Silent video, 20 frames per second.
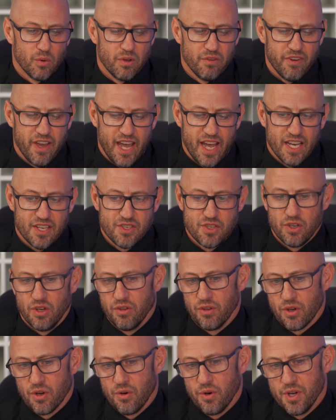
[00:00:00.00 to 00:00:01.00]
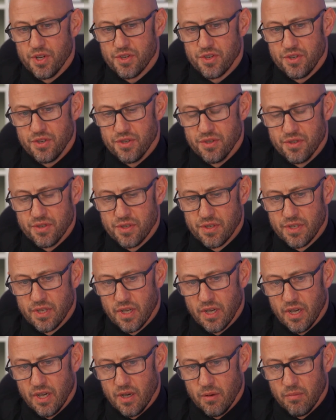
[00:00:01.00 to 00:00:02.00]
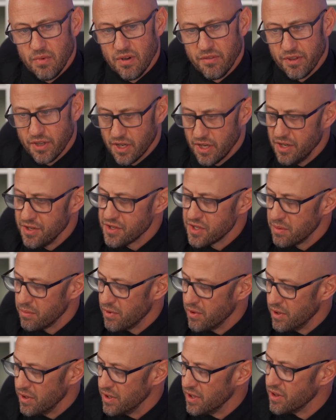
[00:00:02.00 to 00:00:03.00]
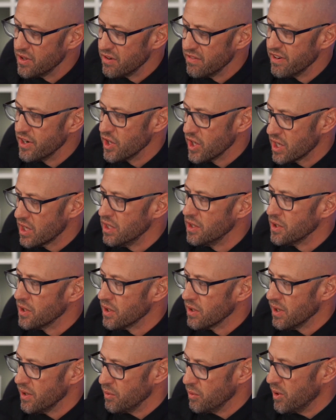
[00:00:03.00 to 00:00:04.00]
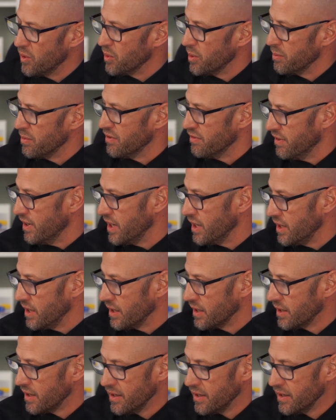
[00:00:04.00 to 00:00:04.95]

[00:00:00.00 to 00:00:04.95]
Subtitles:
asked all the questions of the customer, and that they're very clear on what we're providing.